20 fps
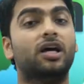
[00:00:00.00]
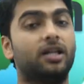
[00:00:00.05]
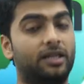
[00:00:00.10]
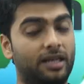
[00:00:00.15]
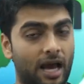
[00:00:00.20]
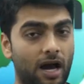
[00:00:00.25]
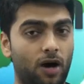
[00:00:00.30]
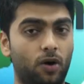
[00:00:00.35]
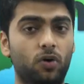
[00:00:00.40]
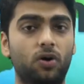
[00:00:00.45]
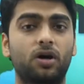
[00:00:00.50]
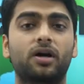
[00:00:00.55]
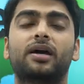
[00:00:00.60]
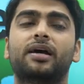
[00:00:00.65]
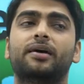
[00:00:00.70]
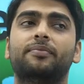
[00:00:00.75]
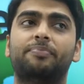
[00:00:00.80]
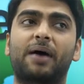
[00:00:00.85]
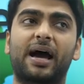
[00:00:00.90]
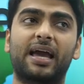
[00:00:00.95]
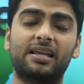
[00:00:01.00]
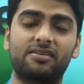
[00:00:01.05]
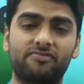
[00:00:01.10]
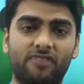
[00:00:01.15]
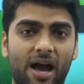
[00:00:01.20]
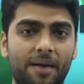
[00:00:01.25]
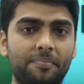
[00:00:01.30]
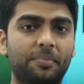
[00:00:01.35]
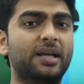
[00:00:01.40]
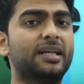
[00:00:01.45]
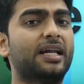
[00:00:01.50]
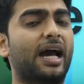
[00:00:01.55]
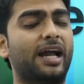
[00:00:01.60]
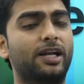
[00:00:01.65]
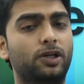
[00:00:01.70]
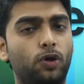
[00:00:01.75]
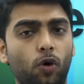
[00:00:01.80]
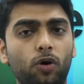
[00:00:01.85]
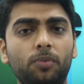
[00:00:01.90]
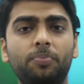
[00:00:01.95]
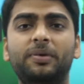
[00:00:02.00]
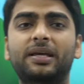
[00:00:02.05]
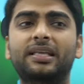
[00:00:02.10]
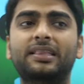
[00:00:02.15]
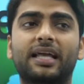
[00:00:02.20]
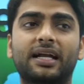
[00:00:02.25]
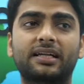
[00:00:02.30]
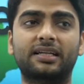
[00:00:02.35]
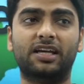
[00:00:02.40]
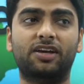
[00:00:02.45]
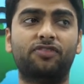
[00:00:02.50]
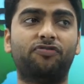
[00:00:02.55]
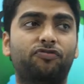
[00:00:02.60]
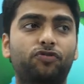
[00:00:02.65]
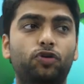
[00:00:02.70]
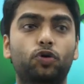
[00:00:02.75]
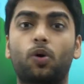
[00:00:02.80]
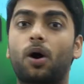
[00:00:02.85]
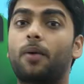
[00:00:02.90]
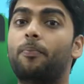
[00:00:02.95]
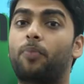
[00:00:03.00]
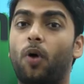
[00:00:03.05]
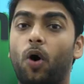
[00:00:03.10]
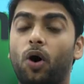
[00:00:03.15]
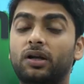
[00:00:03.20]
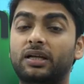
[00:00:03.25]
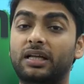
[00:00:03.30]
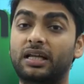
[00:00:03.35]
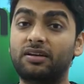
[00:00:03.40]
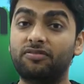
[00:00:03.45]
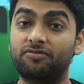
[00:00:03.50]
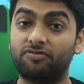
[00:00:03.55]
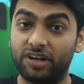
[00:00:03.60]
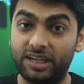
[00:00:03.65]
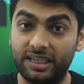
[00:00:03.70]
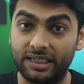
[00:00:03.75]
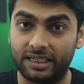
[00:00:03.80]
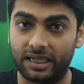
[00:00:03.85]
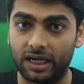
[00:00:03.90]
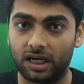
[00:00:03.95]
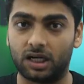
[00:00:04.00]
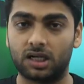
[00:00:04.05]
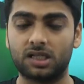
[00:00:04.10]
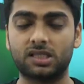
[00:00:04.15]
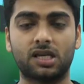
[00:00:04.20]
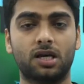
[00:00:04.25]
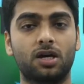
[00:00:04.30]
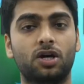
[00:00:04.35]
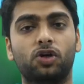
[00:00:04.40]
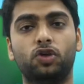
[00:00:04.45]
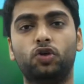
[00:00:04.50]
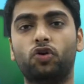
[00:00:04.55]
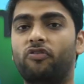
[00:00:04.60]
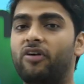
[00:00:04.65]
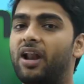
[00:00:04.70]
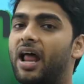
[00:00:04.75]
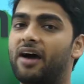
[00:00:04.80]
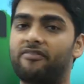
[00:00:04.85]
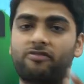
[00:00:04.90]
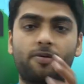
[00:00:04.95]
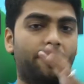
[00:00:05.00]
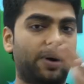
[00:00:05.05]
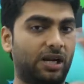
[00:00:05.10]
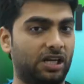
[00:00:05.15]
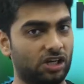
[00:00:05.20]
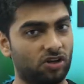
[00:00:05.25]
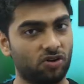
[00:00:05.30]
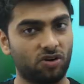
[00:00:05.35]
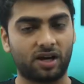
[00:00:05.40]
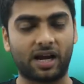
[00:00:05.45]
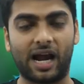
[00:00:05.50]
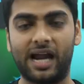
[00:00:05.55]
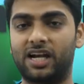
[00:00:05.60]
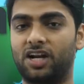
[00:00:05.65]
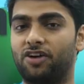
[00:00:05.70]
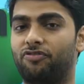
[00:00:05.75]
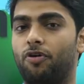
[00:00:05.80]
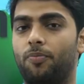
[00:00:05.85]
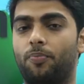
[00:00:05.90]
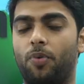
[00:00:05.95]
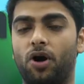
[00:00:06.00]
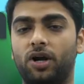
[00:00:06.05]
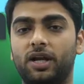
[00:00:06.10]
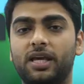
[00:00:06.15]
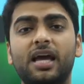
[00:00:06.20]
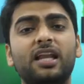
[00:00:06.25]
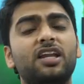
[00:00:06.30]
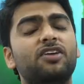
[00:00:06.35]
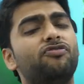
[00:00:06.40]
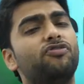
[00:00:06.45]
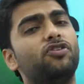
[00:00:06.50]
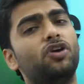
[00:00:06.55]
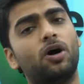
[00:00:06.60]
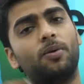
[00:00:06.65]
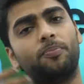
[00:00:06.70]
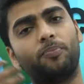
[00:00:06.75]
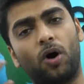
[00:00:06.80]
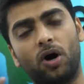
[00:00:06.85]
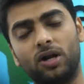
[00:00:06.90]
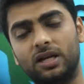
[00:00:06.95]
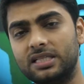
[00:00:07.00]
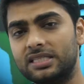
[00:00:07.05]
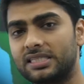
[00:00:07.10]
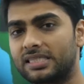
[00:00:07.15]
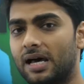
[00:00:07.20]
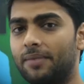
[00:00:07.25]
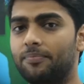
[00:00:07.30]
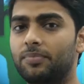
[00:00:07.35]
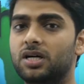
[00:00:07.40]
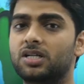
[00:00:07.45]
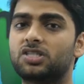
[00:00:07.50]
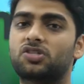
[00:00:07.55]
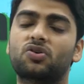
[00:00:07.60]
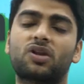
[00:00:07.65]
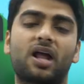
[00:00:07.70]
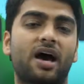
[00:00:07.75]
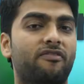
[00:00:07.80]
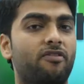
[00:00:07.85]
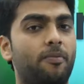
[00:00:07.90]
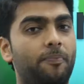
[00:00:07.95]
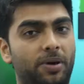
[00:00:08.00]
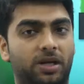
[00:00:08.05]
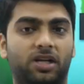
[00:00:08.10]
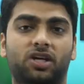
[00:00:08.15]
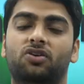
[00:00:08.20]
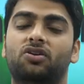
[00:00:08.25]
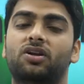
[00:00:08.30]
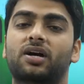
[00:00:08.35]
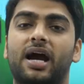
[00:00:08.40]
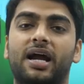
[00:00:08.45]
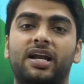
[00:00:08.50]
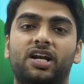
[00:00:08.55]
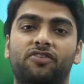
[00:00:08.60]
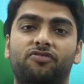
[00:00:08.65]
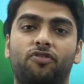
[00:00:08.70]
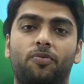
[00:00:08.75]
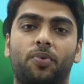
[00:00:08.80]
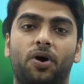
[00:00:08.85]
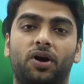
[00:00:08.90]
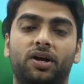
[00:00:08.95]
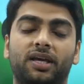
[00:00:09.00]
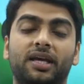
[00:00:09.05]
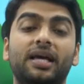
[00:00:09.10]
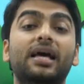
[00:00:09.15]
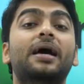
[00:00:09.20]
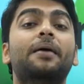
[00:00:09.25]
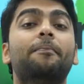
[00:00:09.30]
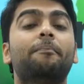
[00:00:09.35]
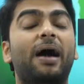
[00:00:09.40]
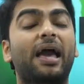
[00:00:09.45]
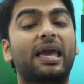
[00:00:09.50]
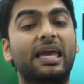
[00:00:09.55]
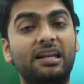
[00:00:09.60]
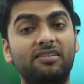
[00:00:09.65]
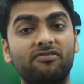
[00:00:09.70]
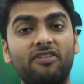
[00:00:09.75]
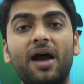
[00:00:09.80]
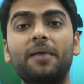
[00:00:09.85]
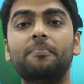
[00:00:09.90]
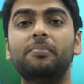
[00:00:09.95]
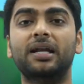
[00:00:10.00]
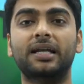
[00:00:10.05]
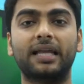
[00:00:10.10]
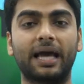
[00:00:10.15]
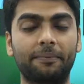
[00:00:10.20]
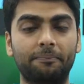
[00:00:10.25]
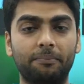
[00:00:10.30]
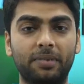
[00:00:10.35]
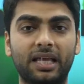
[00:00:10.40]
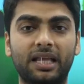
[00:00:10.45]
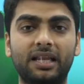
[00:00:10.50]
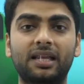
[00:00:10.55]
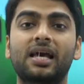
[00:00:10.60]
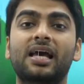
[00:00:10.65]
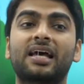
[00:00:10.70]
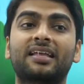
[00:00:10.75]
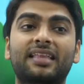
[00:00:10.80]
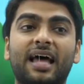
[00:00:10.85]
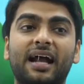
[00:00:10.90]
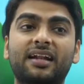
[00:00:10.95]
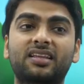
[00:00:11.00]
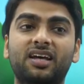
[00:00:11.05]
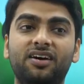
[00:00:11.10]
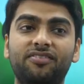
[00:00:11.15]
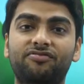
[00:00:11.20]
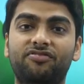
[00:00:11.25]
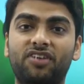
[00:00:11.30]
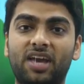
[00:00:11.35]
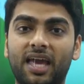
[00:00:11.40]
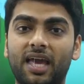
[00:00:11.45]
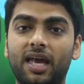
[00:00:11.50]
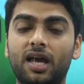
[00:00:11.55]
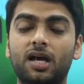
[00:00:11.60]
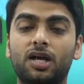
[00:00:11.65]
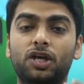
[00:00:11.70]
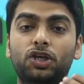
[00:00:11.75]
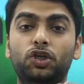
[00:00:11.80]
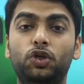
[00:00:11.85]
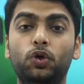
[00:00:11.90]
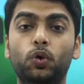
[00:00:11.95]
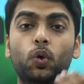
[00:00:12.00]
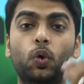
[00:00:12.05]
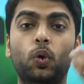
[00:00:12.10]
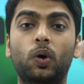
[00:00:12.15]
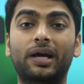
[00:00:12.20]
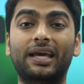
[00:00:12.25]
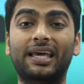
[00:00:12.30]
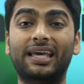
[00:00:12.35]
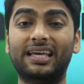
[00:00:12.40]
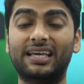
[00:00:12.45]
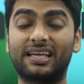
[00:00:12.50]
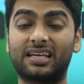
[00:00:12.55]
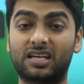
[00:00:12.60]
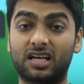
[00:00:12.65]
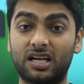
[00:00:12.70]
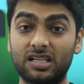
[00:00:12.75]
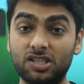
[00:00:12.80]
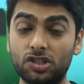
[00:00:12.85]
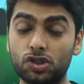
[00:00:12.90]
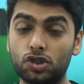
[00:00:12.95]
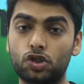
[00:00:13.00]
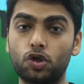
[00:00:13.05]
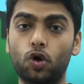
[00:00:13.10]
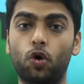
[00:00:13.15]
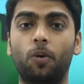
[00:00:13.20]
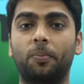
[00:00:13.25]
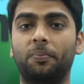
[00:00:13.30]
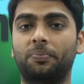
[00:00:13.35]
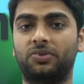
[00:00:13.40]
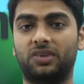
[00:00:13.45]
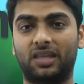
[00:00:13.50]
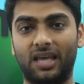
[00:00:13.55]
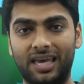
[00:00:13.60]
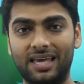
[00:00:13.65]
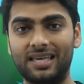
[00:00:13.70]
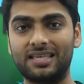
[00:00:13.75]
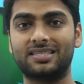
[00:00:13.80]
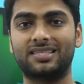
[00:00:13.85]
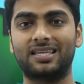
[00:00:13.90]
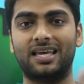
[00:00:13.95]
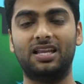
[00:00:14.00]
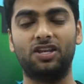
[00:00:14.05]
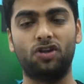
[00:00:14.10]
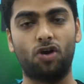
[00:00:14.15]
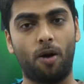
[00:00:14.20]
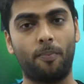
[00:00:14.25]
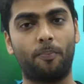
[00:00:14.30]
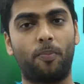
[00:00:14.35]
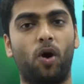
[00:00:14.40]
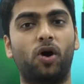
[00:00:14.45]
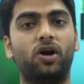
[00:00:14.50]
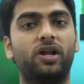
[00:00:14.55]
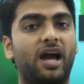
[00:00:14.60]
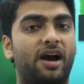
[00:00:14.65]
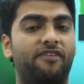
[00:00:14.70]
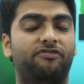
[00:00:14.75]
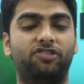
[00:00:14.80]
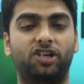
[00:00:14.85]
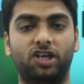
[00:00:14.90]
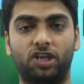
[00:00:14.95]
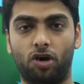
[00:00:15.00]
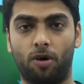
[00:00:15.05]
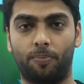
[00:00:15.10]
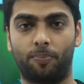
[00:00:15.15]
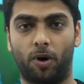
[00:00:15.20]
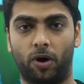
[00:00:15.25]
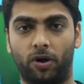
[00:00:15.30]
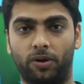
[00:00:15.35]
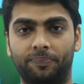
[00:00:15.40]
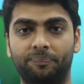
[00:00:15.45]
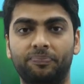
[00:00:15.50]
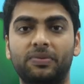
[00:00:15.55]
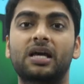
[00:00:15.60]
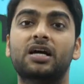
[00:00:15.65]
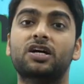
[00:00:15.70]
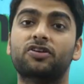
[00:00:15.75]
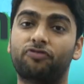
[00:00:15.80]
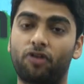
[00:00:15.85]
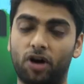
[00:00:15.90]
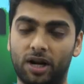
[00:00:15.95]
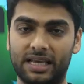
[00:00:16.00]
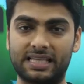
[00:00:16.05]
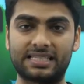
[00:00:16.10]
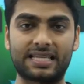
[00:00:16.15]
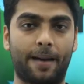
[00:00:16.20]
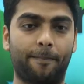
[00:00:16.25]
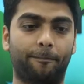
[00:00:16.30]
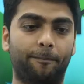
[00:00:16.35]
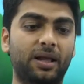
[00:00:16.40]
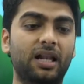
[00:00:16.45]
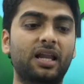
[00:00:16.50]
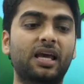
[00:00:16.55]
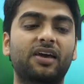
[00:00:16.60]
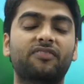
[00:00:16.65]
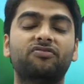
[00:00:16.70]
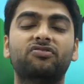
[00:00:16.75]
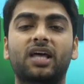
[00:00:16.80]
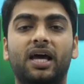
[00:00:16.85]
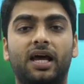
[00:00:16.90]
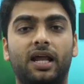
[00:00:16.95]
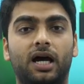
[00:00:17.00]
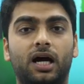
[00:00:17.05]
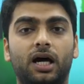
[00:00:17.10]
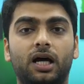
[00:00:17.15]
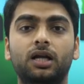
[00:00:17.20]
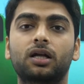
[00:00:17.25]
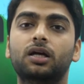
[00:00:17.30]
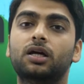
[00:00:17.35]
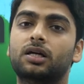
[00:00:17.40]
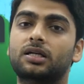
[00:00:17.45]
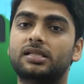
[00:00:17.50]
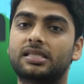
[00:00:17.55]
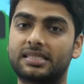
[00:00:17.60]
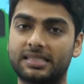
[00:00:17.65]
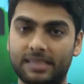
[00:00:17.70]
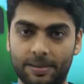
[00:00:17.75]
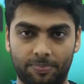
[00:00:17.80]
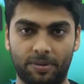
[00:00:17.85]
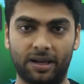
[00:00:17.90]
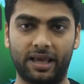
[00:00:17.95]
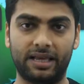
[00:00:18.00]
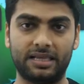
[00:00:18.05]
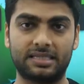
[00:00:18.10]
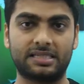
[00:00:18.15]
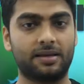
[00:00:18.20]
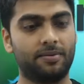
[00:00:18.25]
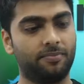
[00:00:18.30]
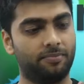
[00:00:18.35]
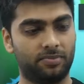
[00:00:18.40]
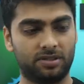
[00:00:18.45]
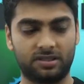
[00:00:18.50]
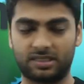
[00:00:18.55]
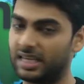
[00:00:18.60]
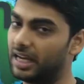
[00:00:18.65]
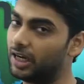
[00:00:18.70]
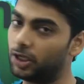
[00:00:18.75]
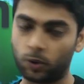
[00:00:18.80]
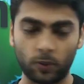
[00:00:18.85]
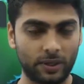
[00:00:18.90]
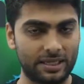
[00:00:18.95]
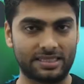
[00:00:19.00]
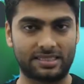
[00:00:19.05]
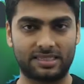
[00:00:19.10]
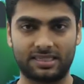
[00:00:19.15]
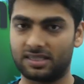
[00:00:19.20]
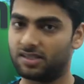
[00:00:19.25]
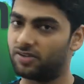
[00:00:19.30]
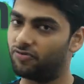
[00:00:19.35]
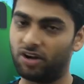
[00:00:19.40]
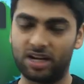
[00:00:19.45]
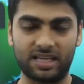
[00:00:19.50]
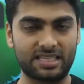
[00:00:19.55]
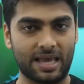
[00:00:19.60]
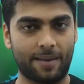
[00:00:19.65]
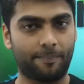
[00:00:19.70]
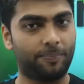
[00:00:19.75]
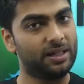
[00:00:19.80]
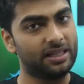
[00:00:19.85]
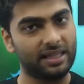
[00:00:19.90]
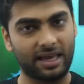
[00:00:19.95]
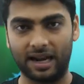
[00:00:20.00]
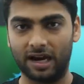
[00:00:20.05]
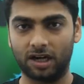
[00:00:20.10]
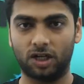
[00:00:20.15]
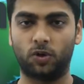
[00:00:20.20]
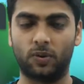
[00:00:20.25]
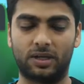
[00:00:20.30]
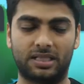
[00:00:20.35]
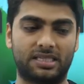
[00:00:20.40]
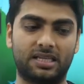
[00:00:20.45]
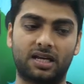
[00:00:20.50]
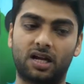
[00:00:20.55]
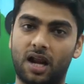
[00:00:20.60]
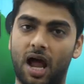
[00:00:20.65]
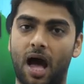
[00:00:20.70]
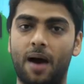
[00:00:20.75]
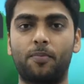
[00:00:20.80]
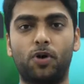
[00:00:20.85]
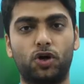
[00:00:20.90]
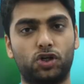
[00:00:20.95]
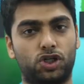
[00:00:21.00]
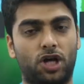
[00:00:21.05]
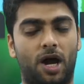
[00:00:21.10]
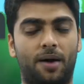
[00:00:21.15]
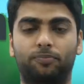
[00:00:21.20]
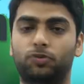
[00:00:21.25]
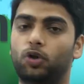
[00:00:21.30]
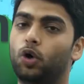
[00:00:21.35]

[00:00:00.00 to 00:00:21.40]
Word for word: Now, by environment, I don't mean that if you are born in winters, you will have a particular kind of a body, and if you are born in summers, you will have a particular kind of a body. By environment, I mean that the way you consume things in your body after you're born. For example, if there are siblings, say twins. For example, there are twins, Ram or Sham.